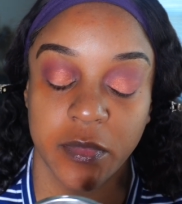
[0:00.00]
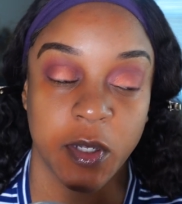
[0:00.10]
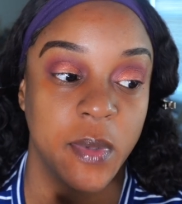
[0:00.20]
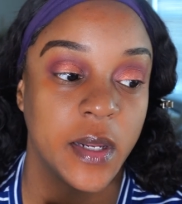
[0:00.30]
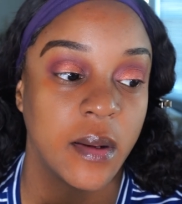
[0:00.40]

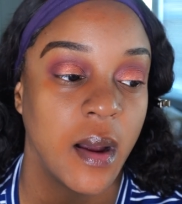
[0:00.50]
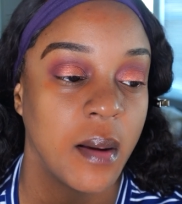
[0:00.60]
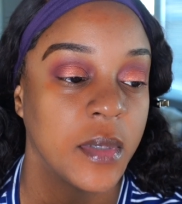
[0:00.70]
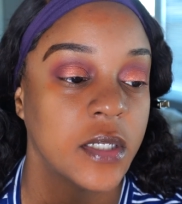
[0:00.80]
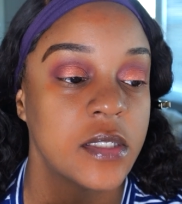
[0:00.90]
No matter
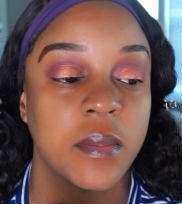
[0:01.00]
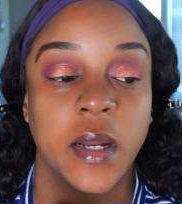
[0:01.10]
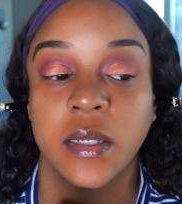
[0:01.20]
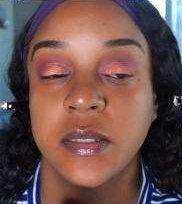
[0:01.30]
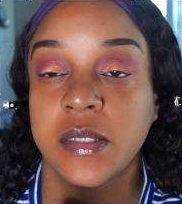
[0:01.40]
how much
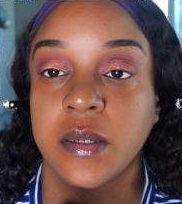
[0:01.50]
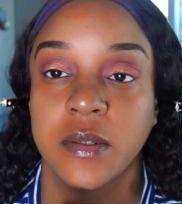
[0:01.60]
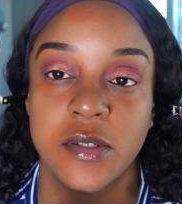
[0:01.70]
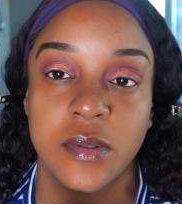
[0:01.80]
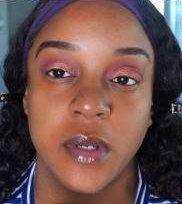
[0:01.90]
somebody
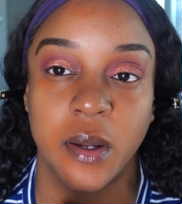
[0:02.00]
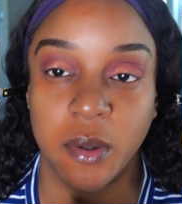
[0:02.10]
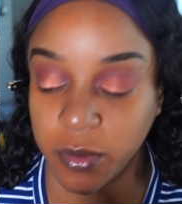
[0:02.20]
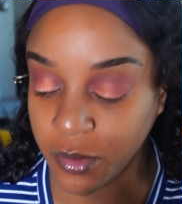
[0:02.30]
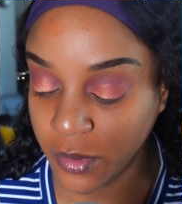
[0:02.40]
tells you that,
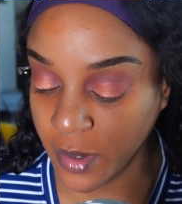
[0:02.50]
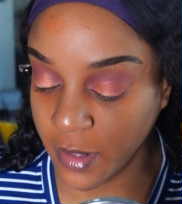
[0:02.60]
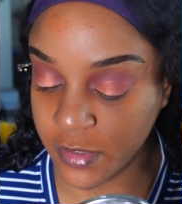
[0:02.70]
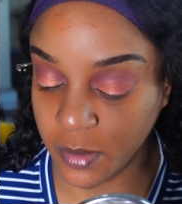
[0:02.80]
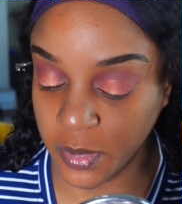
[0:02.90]
oh, you don't
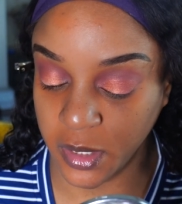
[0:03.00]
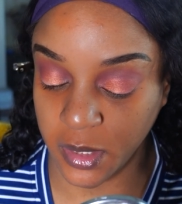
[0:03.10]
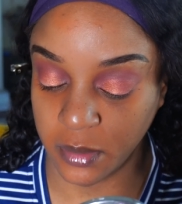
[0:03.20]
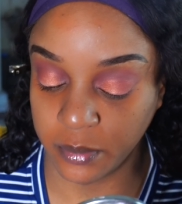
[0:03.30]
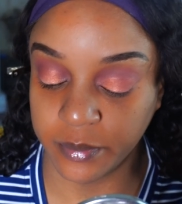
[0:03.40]
have to
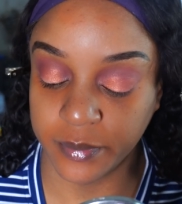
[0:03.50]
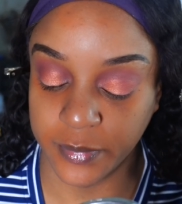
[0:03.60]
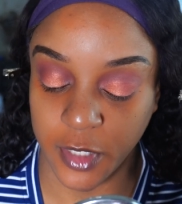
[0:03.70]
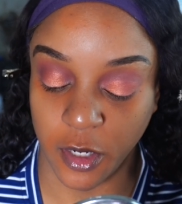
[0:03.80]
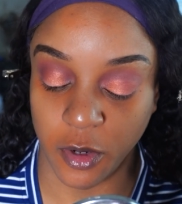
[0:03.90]
blend,
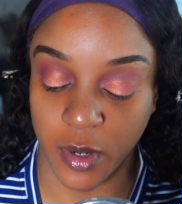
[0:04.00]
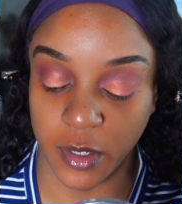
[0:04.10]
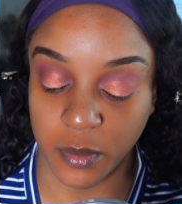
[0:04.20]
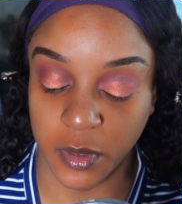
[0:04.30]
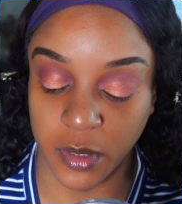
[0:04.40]
you got
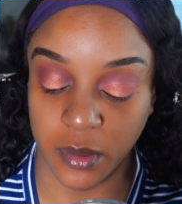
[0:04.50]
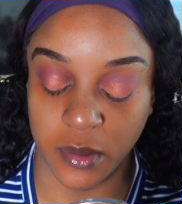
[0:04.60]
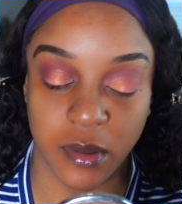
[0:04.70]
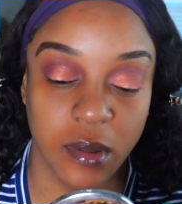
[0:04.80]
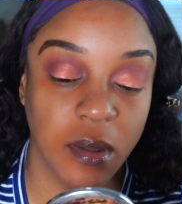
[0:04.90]
to blend.
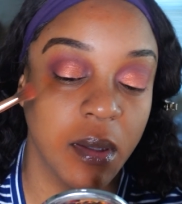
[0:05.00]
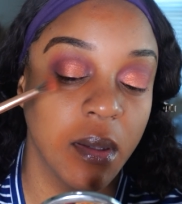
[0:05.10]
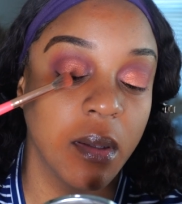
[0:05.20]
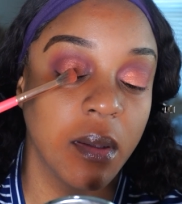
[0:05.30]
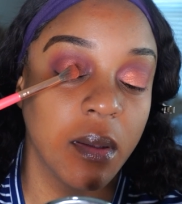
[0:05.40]

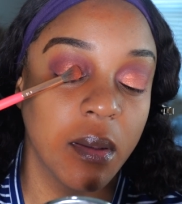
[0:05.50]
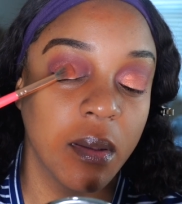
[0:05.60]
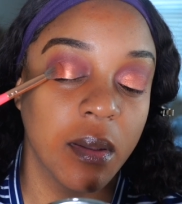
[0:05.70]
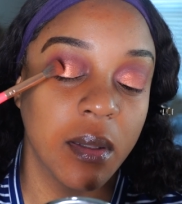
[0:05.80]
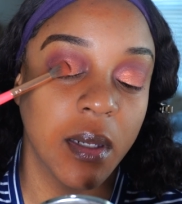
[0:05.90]

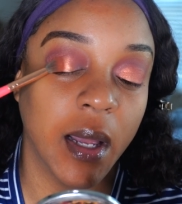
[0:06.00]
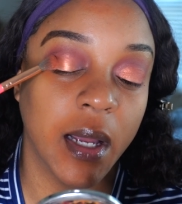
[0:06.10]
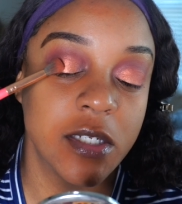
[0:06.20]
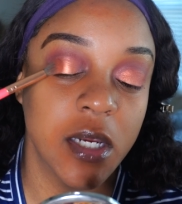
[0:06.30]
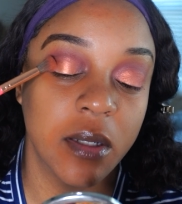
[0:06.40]
The
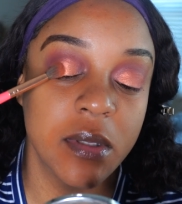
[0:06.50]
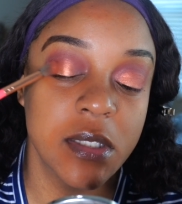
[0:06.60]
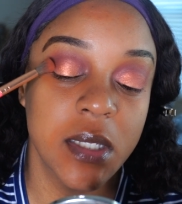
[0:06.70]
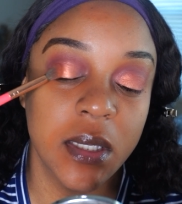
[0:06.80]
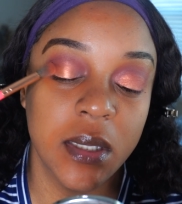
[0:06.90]
eyeshadow
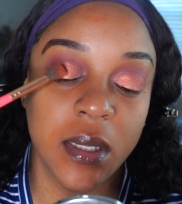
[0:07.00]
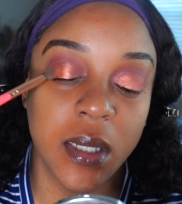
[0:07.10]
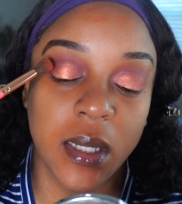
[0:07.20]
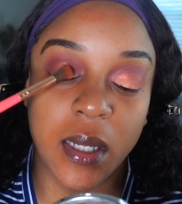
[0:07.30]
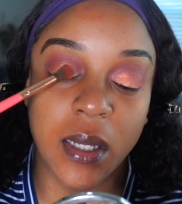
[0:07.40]
is
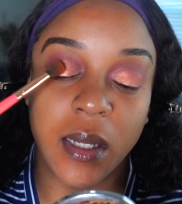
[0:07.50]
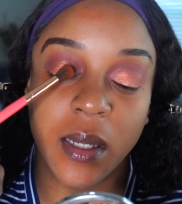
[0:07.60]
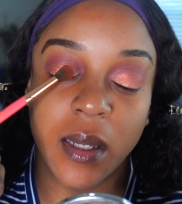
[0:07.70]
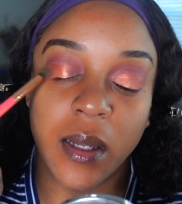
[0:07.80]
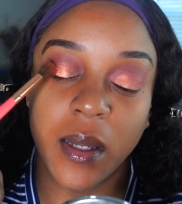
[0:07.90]
good.
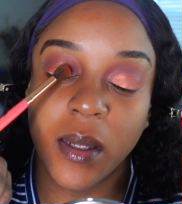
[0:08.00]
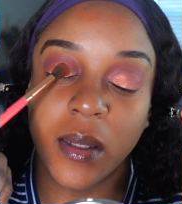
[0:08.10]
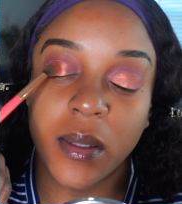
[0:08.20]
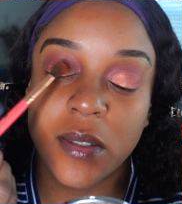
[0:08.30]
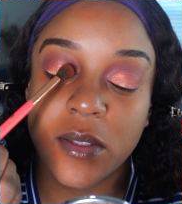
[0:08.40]

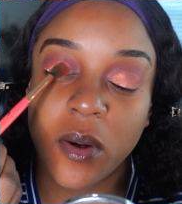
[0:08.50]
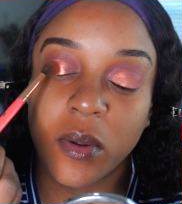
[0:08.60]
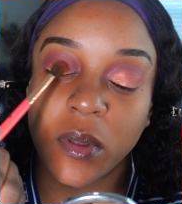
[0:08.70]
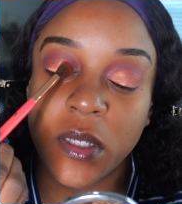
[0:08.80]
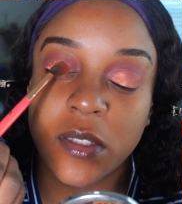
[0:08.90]
It's
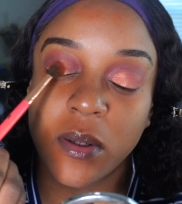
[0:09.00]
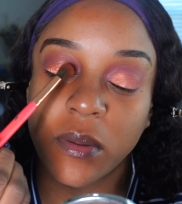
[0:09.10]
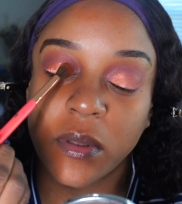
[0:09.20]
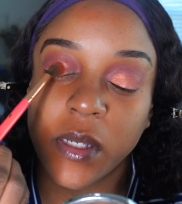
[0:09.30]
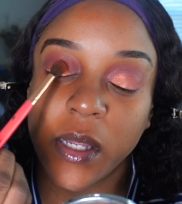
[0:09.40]
gonna, it's
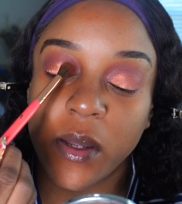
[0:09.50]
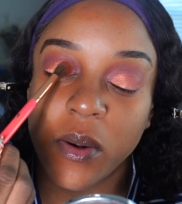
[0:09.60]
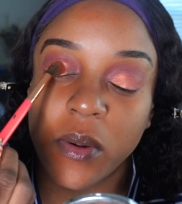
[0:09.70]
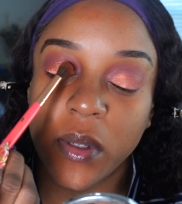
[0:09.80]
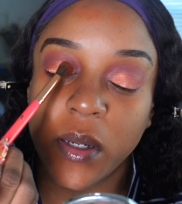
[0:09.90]
gonna lay
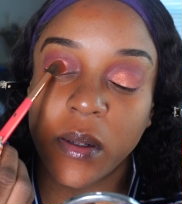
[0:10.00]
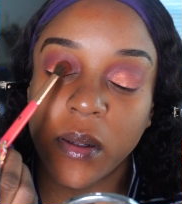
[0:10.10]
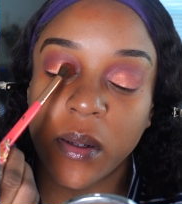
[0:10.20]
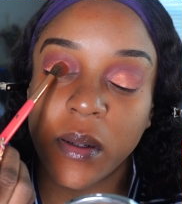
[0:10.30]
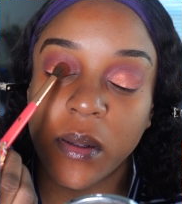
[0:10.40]
on
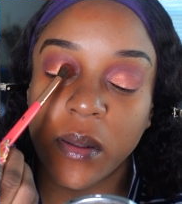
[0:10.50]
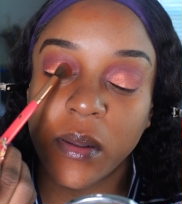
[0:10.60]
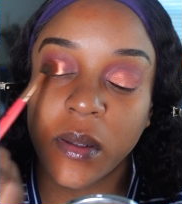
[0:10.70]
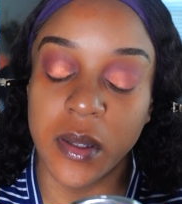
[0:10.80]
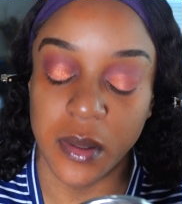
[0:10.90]
there,
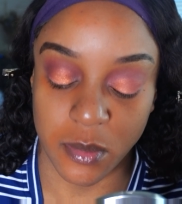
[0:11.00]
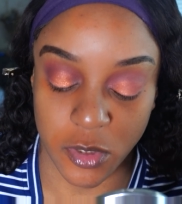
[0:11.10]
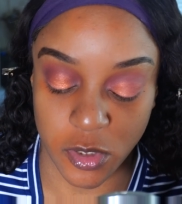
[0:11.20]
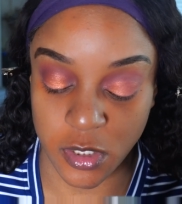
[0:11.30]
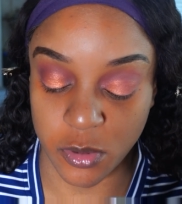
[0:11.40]

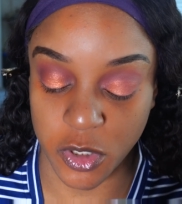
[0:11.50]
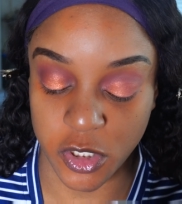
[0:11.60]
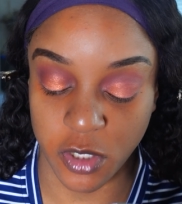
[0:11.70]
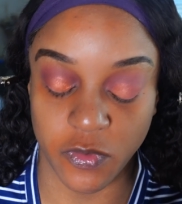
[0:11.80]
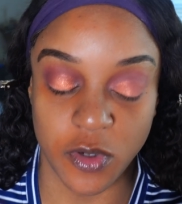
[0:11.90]

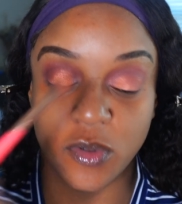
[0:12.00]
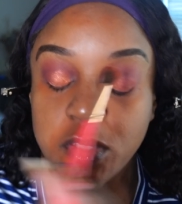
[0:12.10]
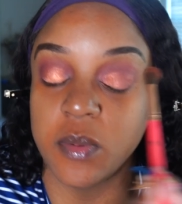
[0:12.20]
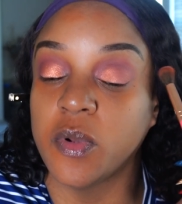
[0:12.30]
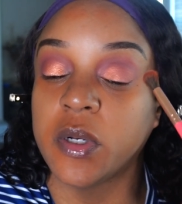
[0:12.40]
especially if you're
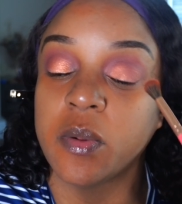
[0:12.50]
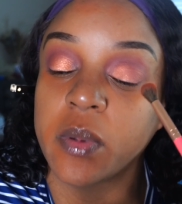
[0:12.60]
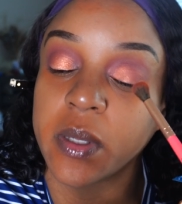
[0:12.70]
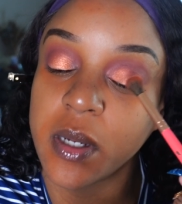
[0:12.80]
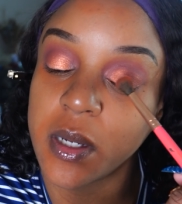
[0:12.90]
using more than
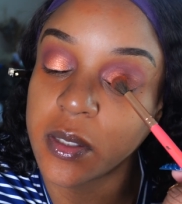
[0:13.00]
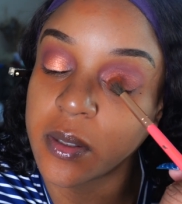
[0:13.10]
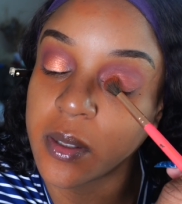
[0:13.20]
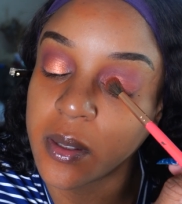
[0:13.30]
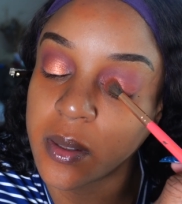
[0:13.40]
one
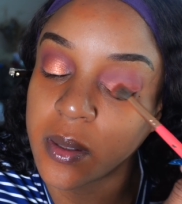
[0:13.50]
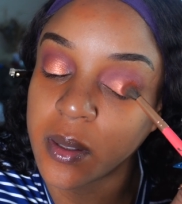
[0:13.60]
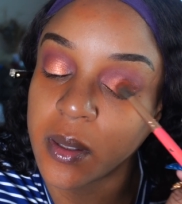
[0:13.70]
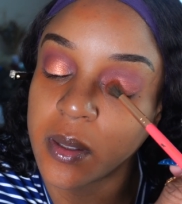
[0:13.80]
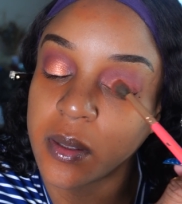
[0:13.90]
color.
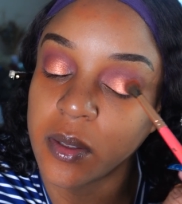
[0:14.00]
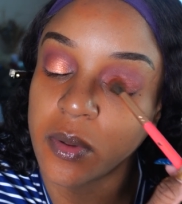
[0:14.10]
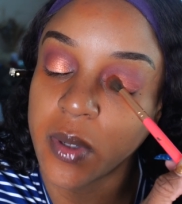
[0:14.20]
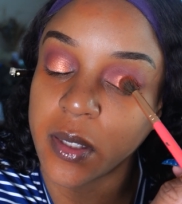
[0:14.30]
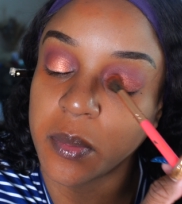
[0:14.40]

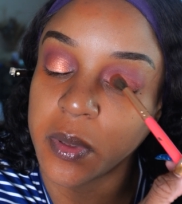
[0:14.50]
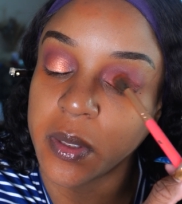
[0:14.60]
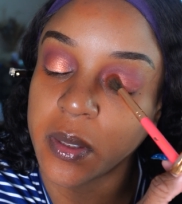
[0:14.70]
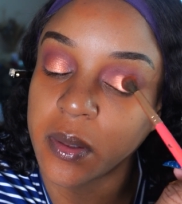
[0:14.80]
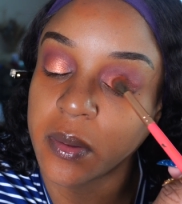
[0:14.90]
You got to
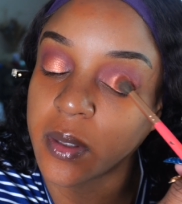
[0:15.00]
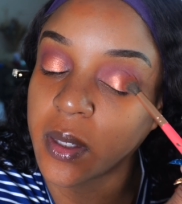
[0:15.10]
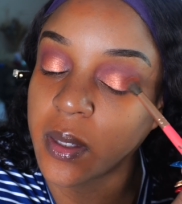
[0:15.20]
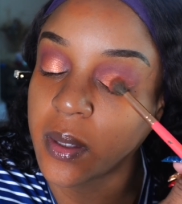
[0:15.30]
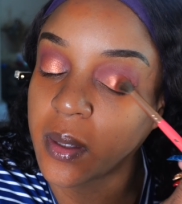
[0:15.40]
blend,
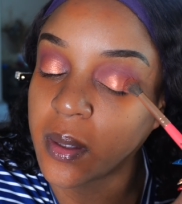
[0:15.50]
okay?